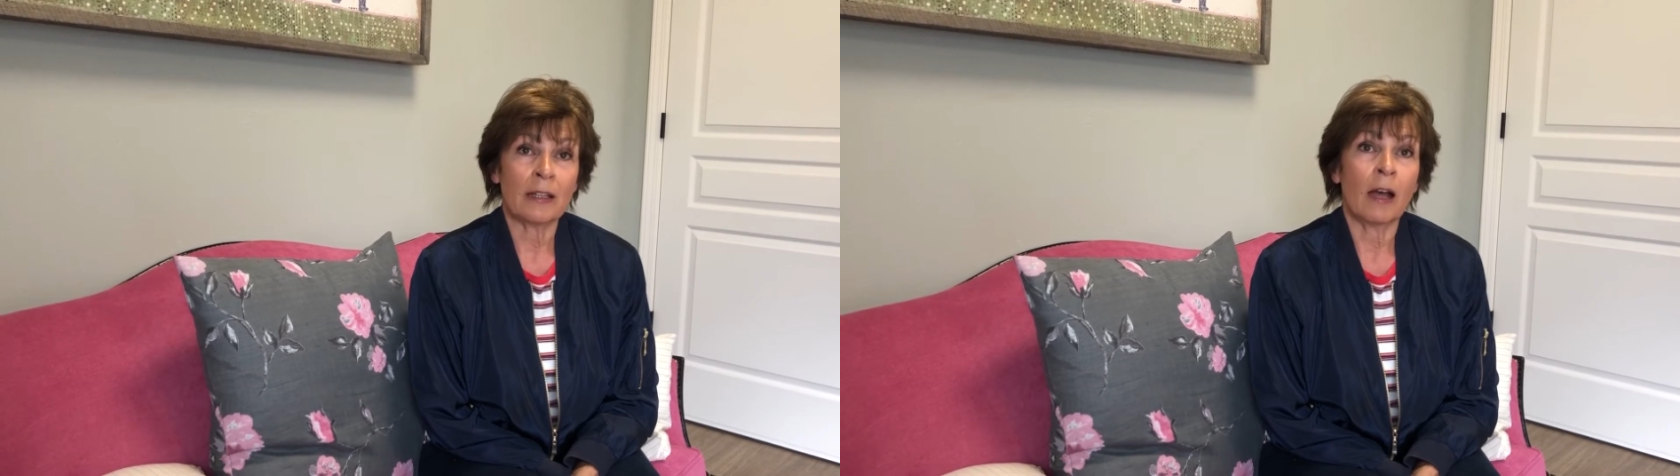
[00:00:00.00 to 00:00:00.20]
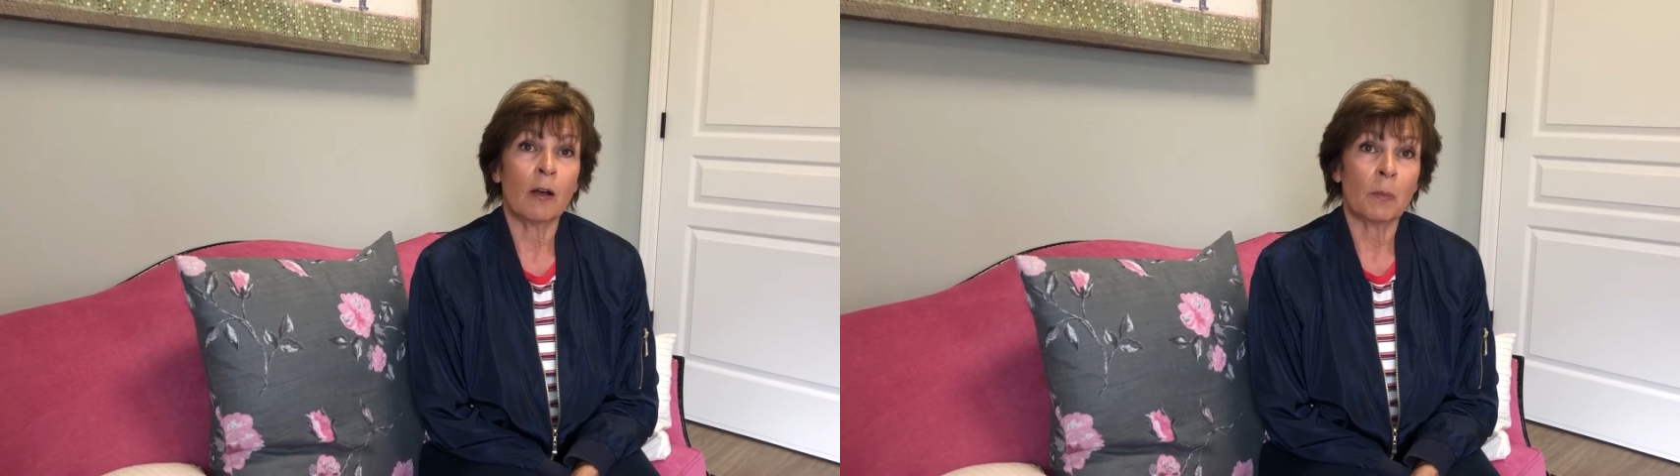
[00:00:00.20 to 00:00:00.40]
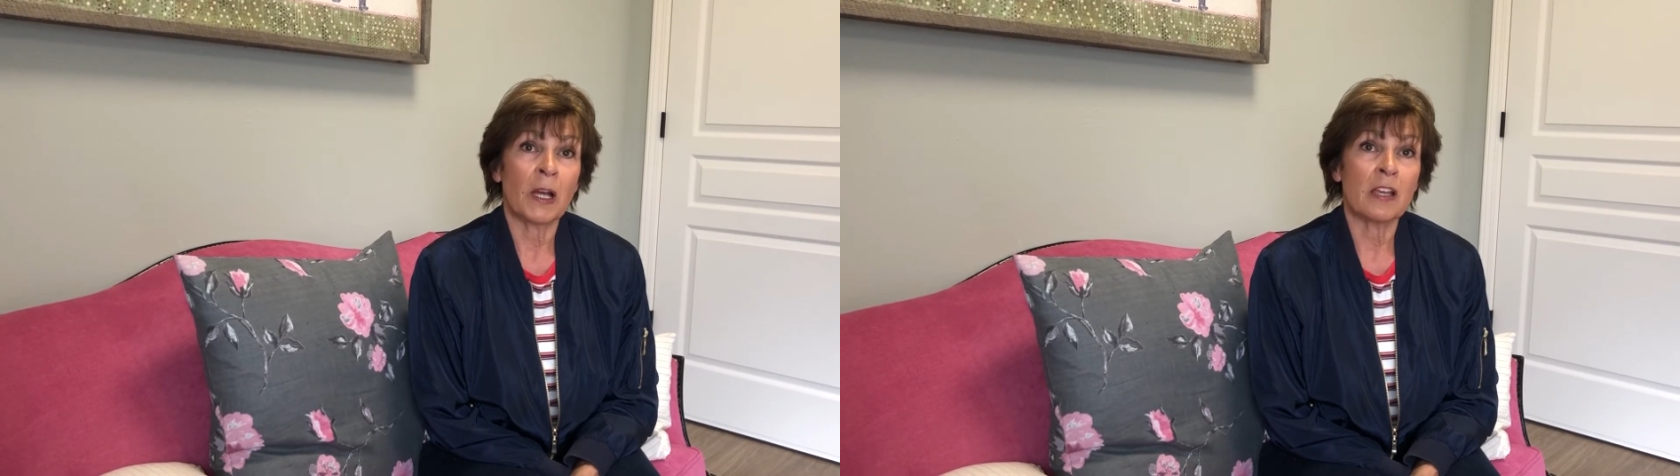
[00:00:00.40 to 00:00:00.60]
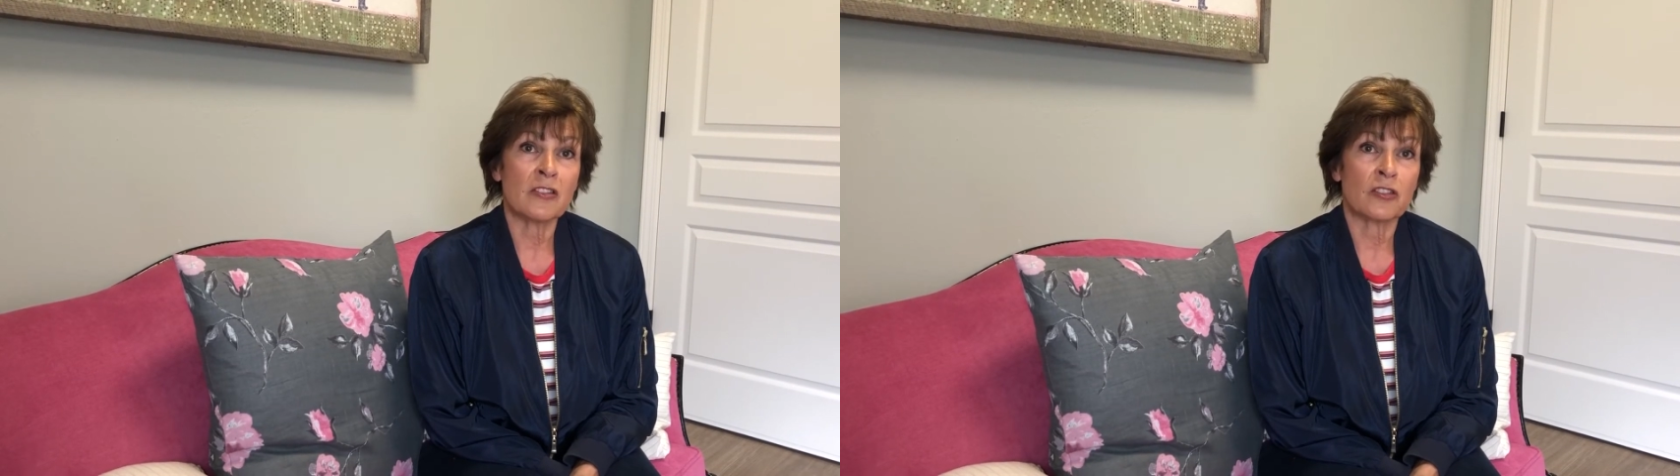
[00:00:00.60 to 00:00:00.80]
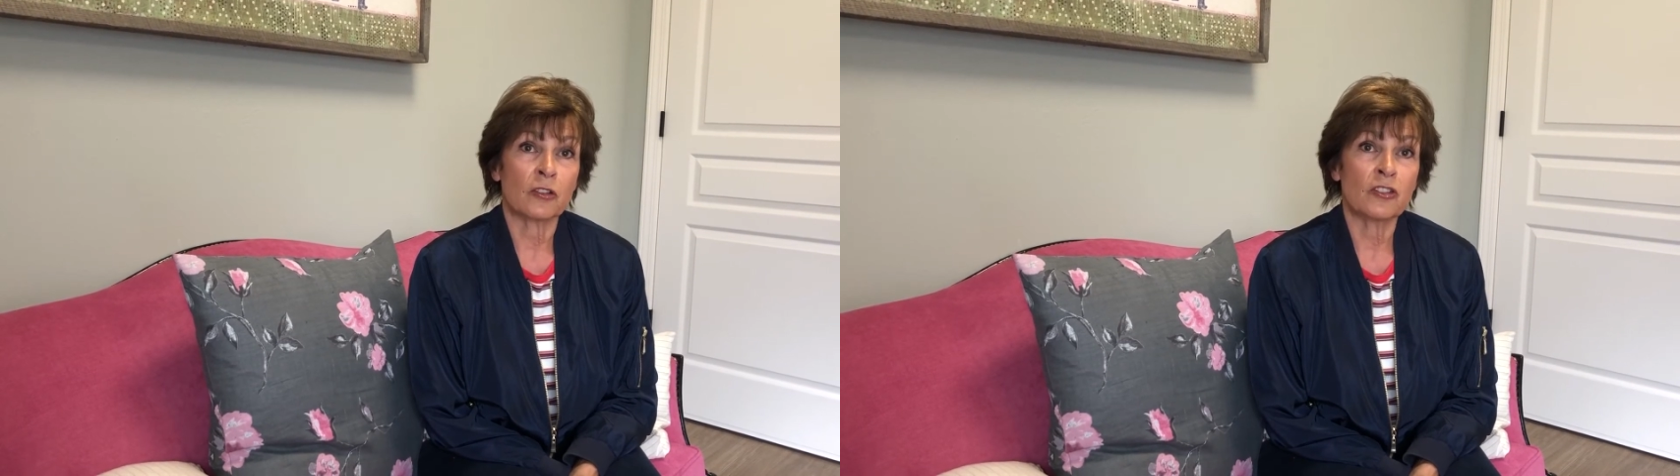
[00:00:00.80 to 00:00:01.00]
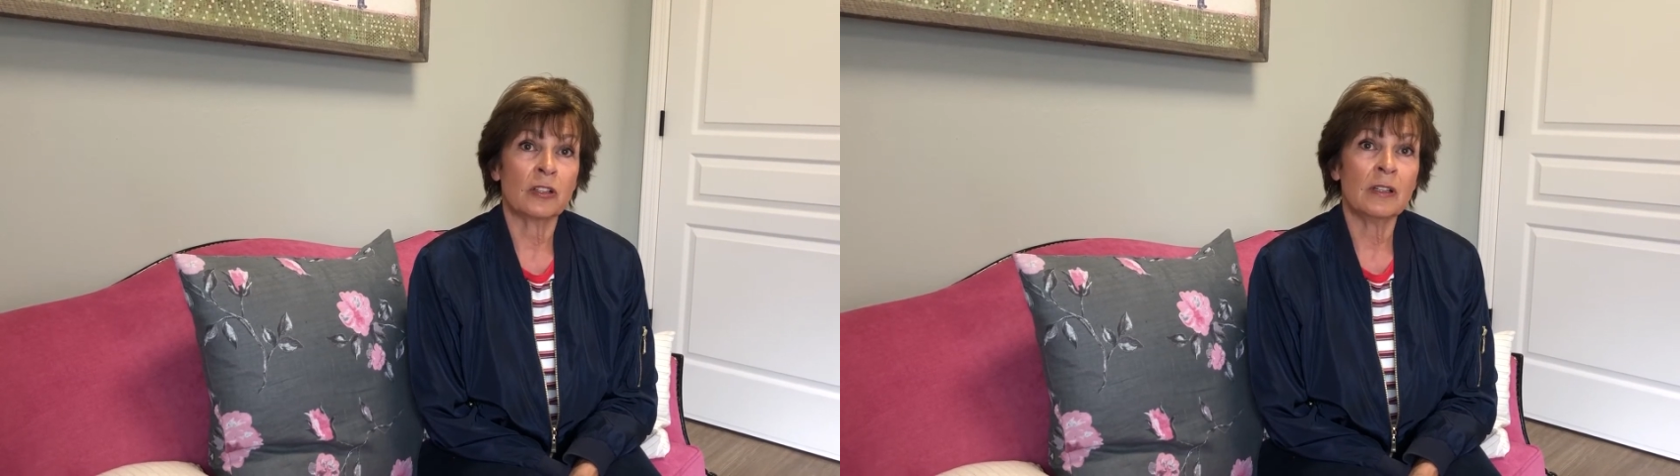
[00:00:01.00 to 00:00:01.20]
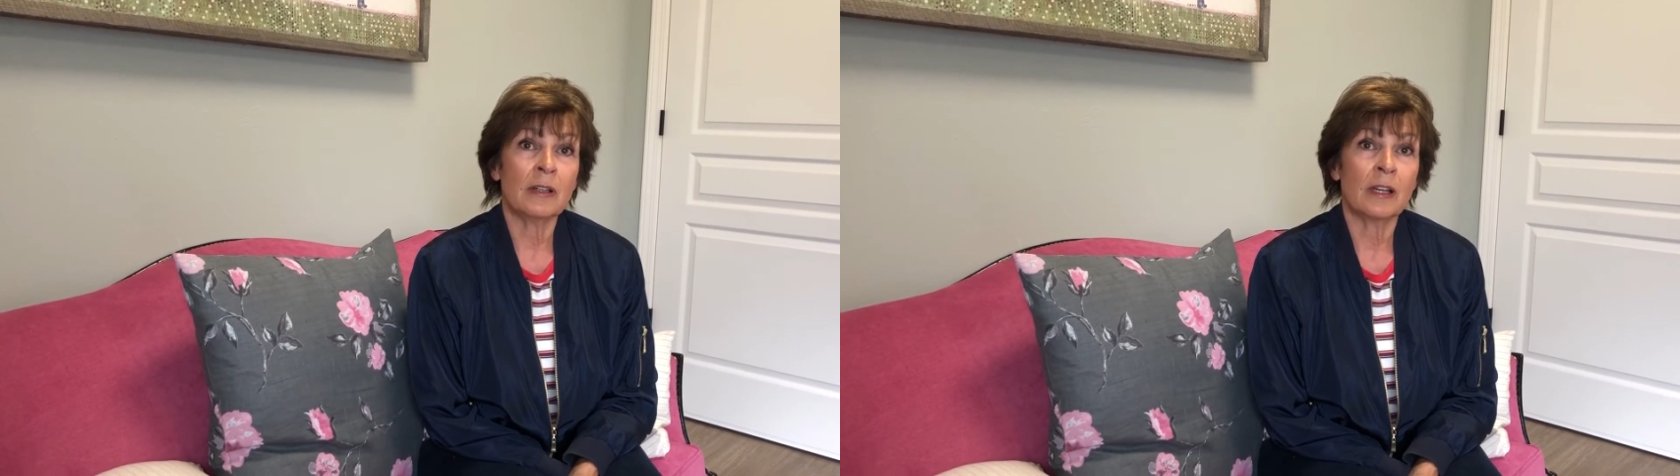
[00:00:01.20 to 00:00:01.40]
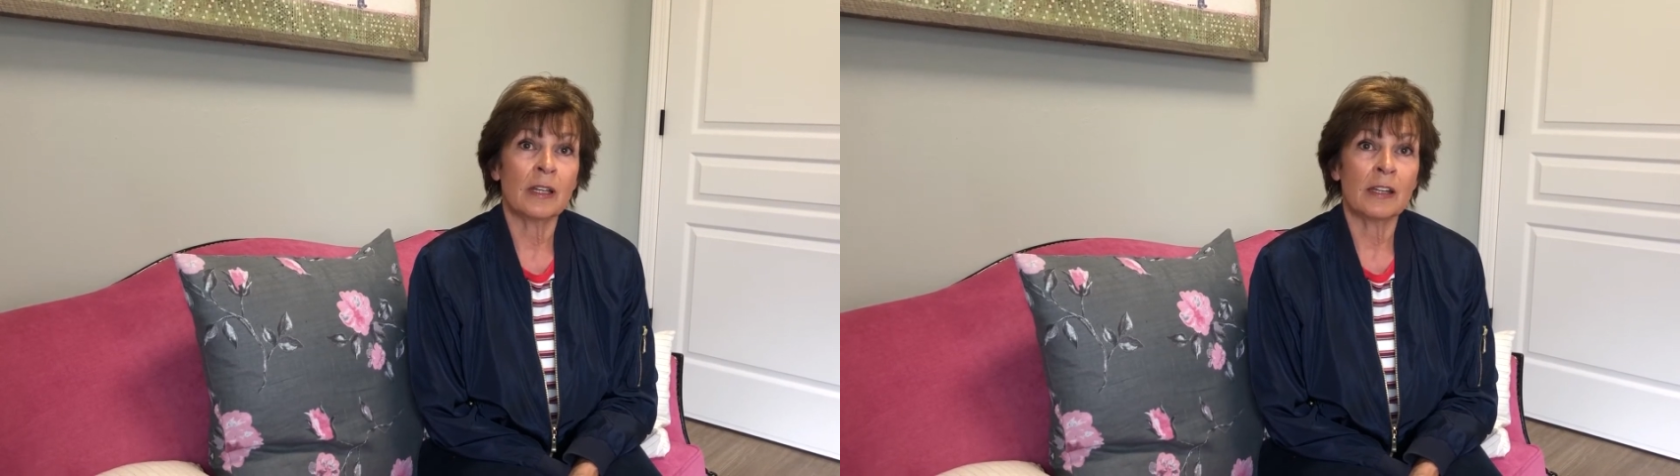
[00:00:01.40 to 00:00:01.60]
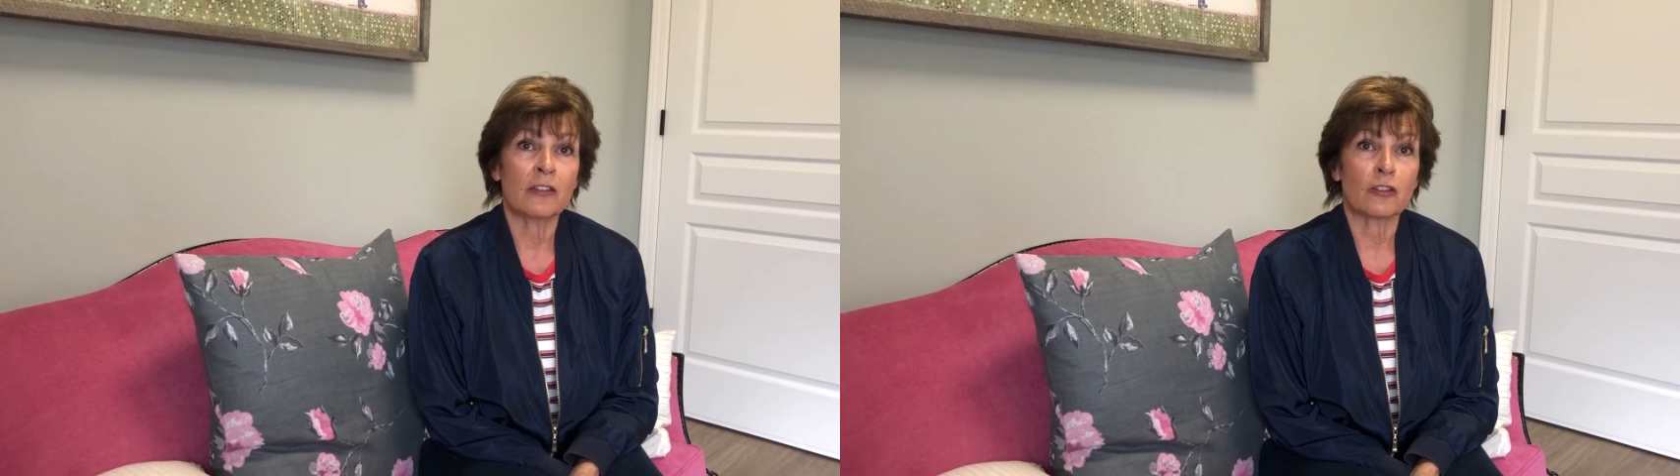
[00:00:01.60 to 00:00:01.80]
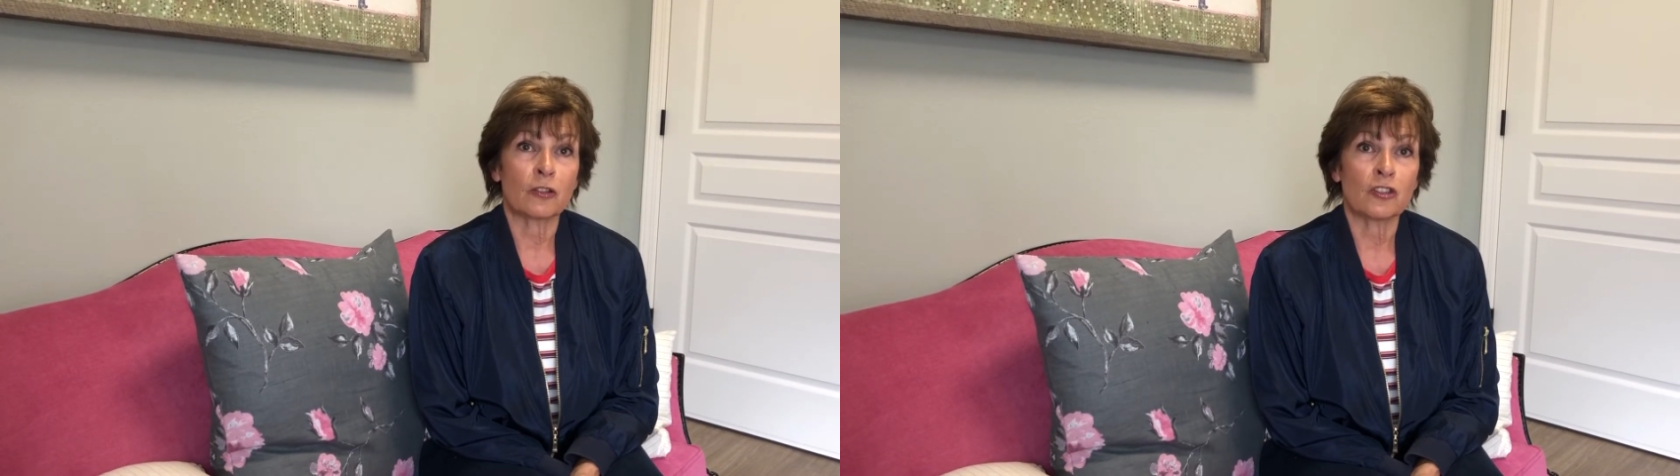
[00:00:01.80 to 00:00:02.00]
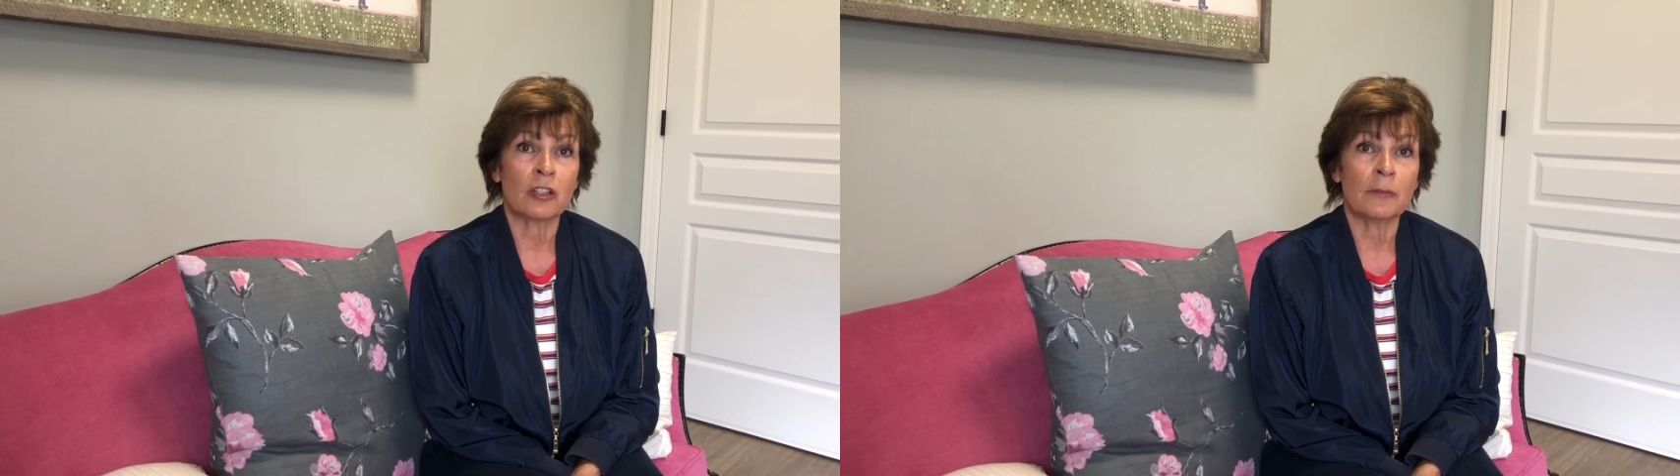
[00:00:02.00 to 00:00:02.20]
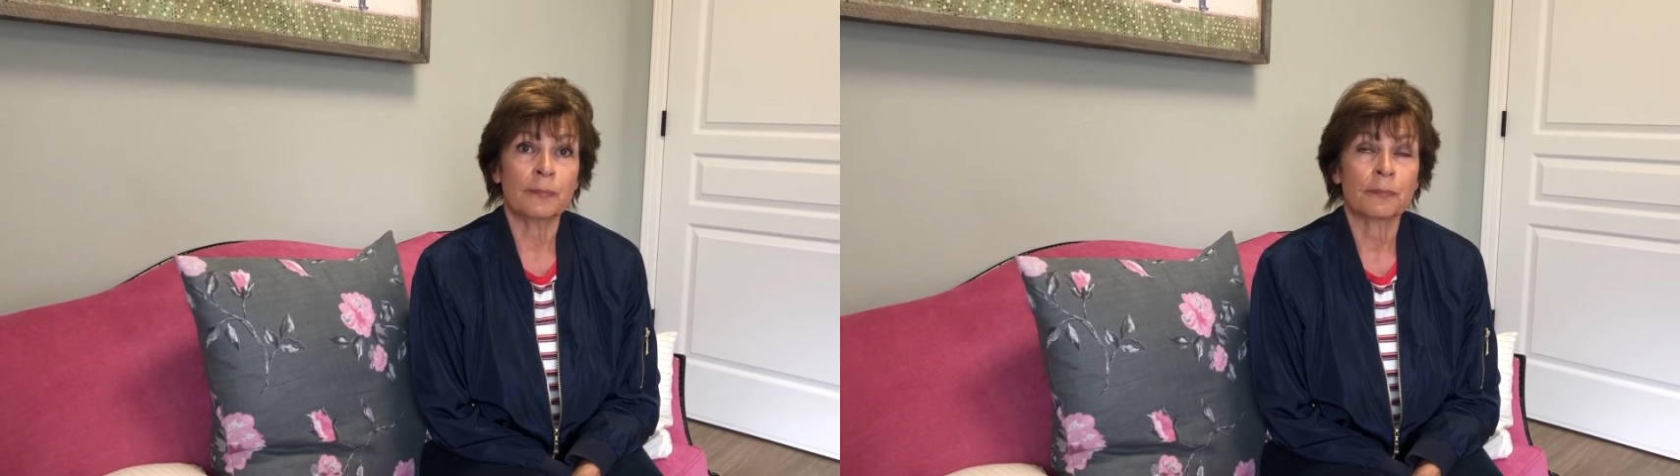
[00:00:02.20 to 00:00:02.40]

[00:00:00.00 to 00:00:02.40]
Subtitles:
out by a surgeon, a knee surgeon.